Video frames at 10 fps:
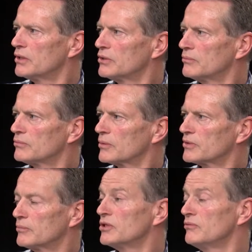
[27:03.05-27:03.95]
age, and
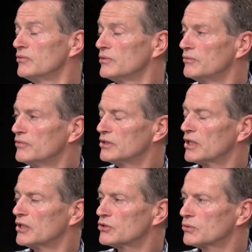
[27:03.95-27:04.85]
sometimes even
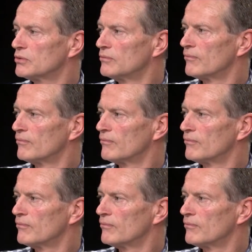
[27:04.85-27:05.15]
into high school.